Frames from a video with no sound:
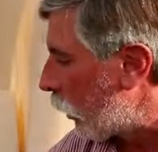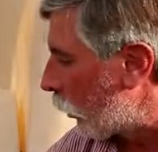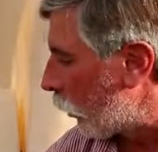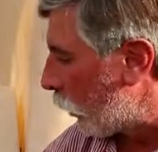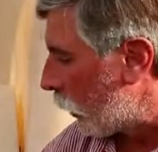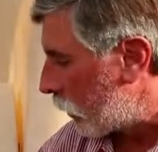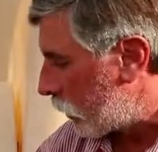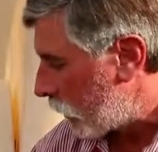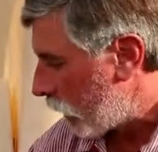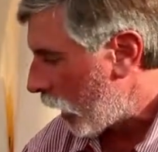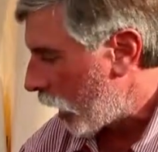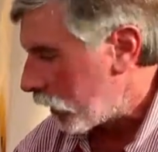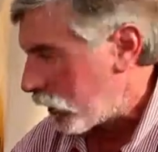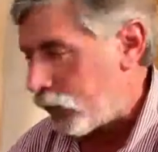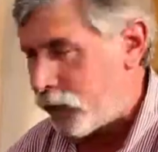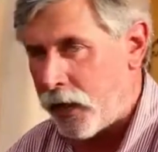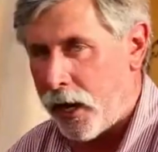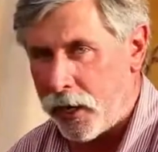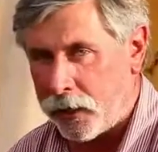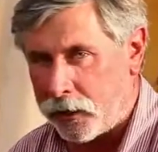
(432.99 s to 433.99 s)
which
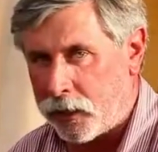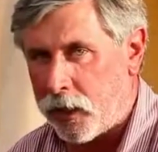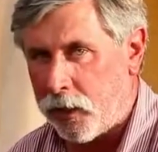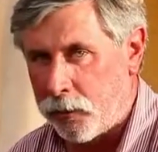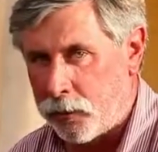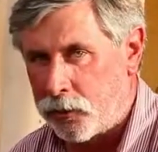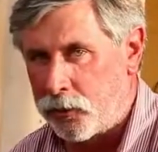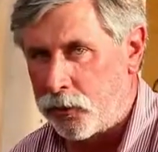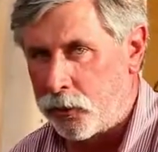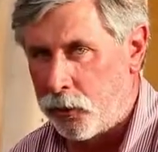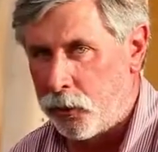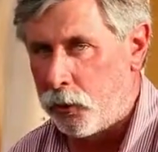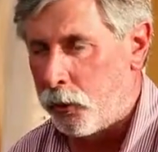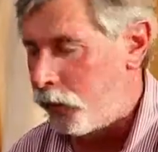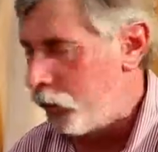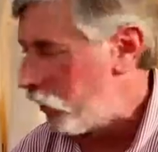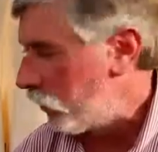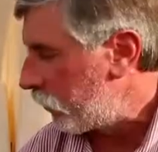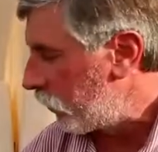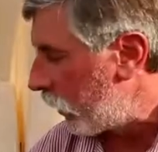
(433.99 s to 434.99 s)
that comes through
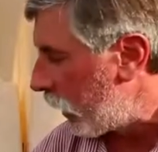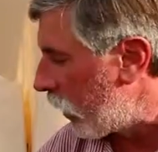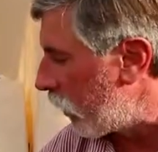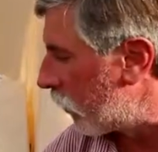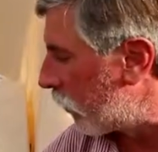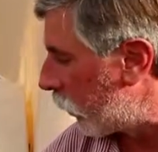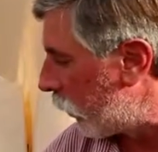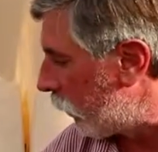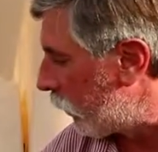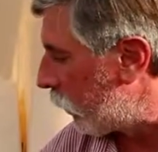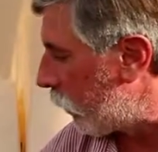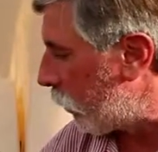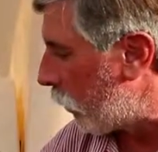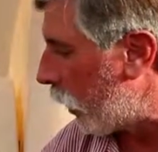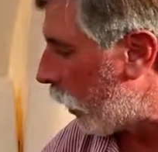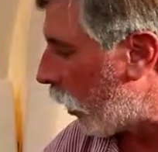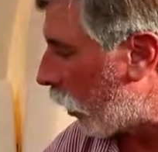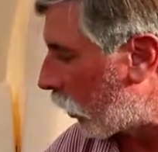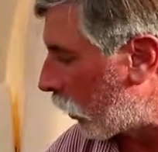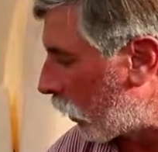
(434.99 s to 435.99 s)
in the flavor of the
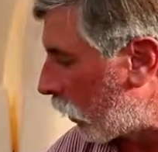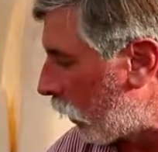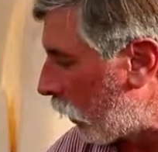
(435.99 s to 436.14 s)
milk,